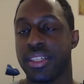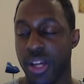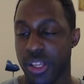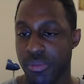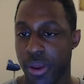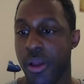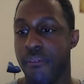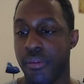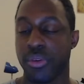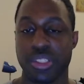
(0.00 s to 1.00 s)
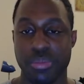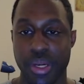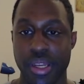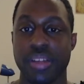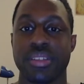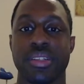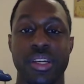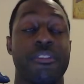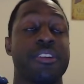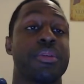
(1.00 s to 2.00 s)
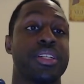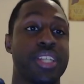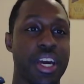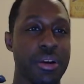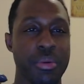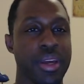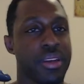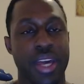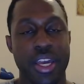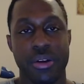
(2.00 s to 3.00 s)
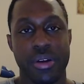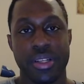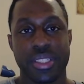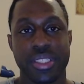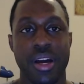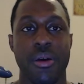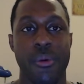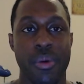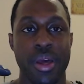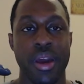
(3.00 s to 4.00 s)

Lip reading: Share this video on your favorite social medias, tell your friends about the channel, and you're good to go.